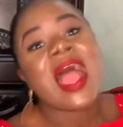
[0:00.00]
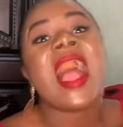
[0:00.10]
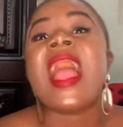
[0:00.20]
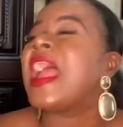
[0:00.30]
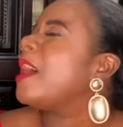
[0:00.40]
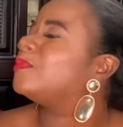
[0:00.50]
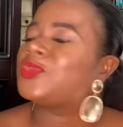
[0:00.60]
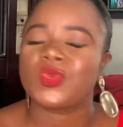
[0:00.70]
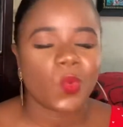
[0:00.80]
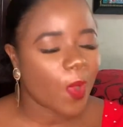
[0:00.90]
I am
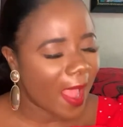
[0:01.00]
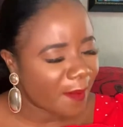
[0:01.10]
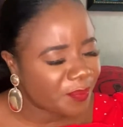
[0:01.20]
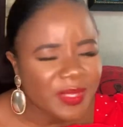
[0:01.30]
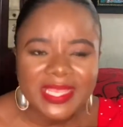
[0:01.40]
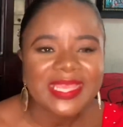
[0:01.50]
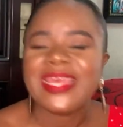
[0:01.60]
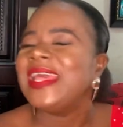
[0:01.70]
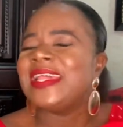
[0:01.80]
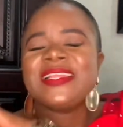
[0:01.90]
so happy.
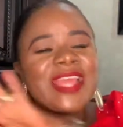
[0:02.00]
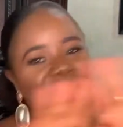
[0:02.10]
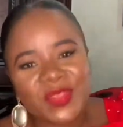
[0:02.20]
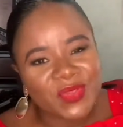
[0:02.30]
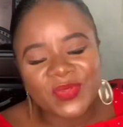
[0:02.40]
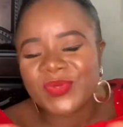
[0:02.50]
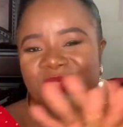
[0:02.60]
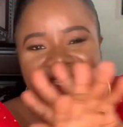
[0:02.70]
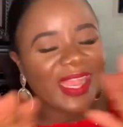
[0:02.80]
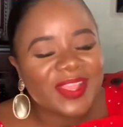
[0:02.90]
Thank you,
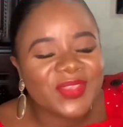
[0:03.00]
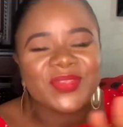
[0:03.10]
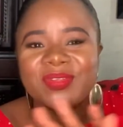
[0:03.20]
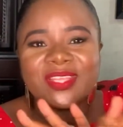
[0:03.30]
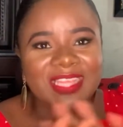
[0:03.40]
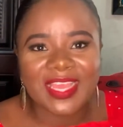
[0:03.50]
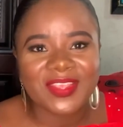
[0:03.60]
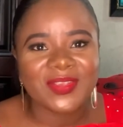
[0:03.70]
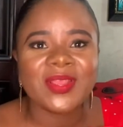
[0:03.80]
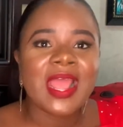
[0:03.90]
thank you, thank
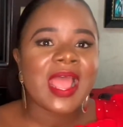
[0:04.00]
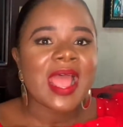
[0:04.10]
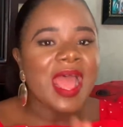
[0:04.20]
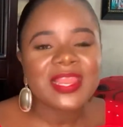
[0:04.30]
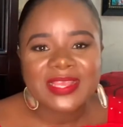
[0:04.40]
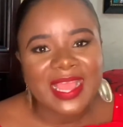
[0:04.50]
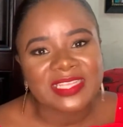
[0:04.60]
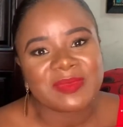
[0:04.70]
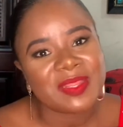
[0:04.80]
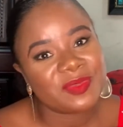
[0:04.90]
you. Hello guys,
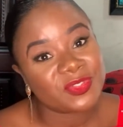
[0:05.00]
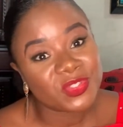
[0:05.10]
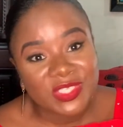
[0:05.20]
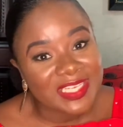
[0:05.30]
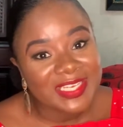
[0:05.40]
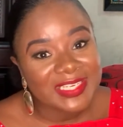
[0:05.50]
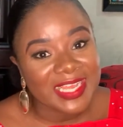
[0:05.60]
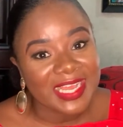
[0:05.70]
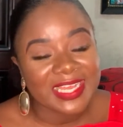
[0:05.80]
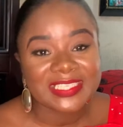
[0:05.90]
my name is Judith
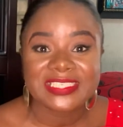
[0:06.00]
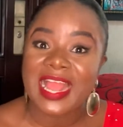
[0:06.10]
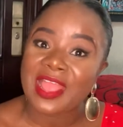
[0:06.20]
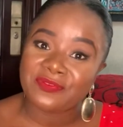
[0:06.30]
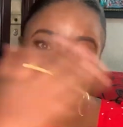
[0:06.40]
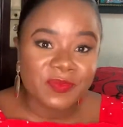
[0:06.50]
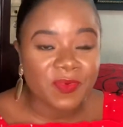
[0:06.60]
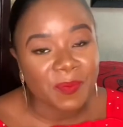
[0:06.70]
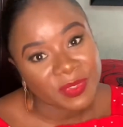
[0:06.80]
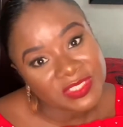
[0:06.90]
Leonard. I film
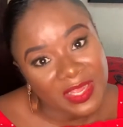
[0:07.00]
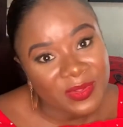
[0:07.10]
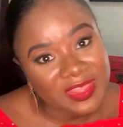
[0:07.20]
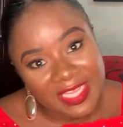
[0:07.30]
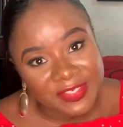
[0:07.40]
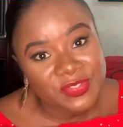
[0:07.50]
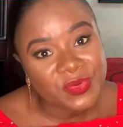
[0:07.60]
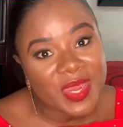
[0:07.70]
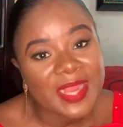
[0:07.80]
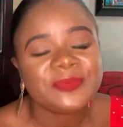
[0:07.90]
from Port Harcourt,
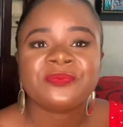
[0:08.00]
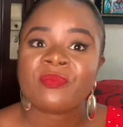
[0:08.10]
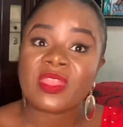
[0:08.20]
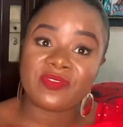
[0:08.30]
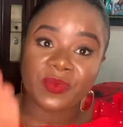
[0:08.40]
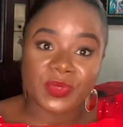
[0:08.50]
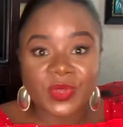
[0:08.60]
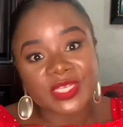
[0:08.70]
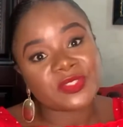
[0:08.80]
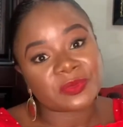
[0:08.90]
Nigeria. If you're a
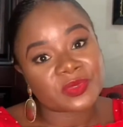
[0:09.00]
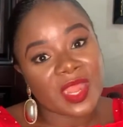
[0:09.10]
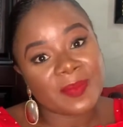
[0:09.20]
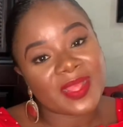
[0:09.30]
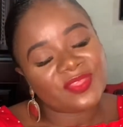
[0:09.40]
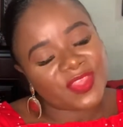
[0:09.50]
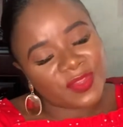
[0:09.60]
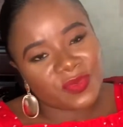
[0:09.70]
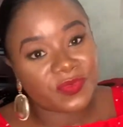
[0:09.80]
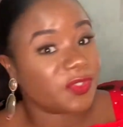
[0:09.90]
returning subscriber,
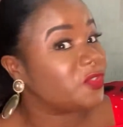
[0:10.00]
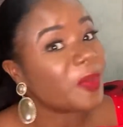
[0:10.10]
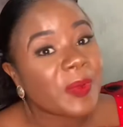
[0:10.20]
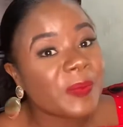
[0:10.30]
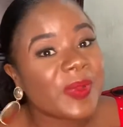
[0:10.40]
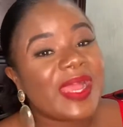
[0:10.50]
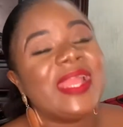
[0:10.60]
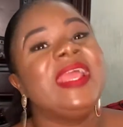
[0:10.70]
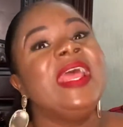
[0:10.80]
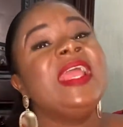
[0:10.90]
thank you for stopping by.